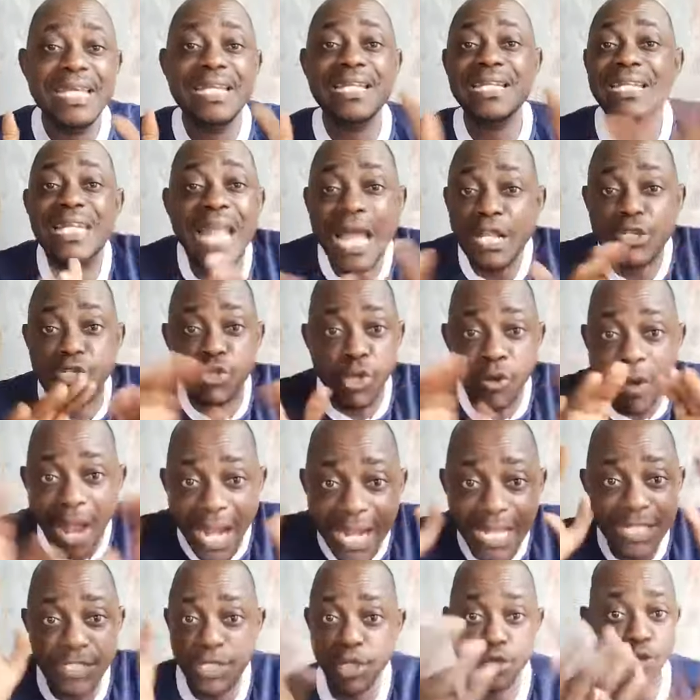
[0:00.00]

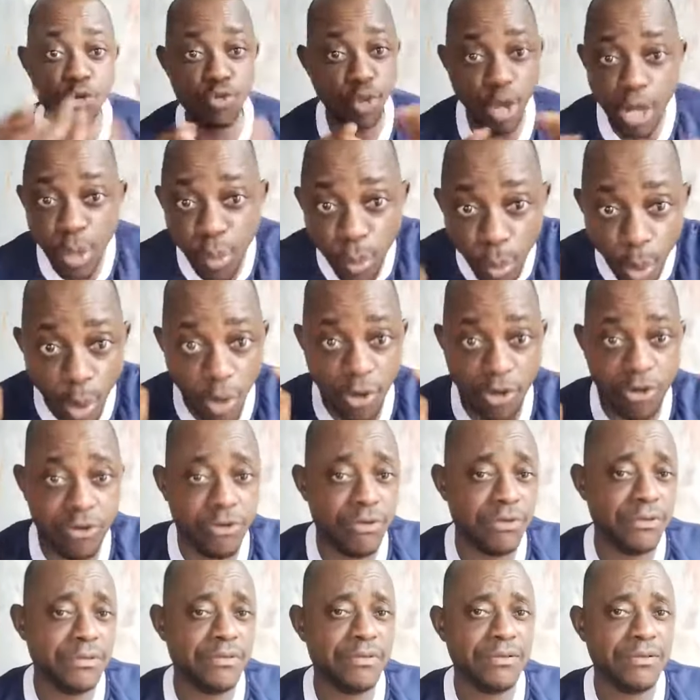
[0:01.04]
things will do the work.